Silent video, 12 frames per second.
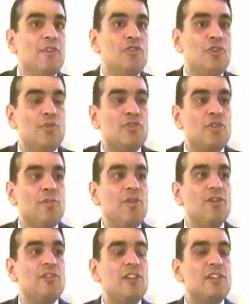The Jewish
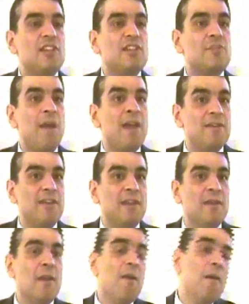community is
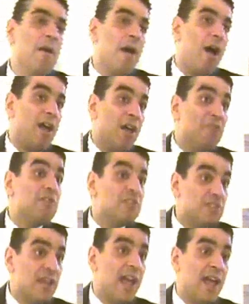expanding. I
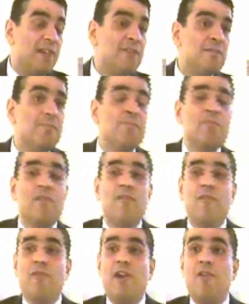understand
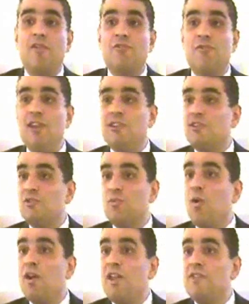for various
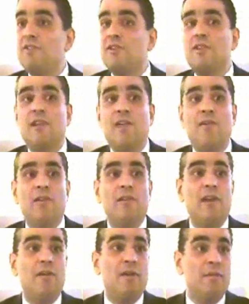reasons. One is that there
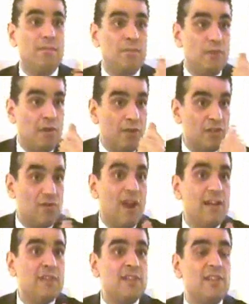are
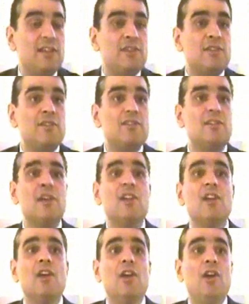Israeli
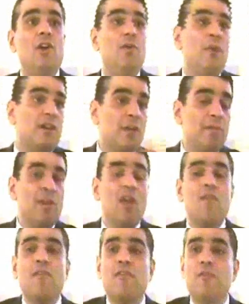citizens who are
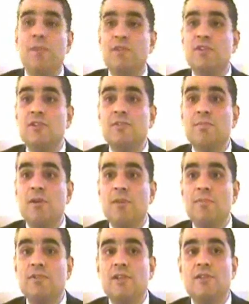coming over for business
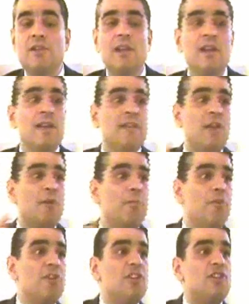purposes. There
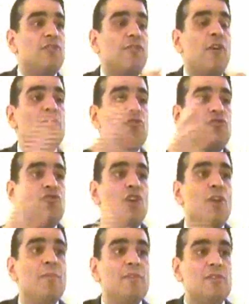are British, French,
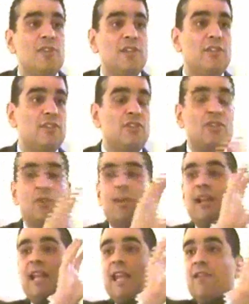German citizens
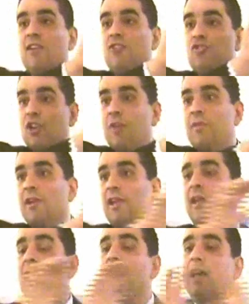who are leaving
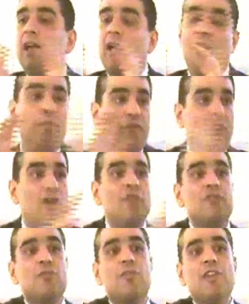Germany or
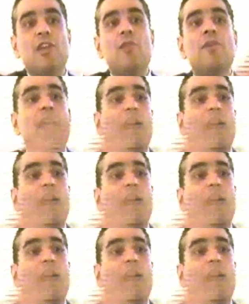France or the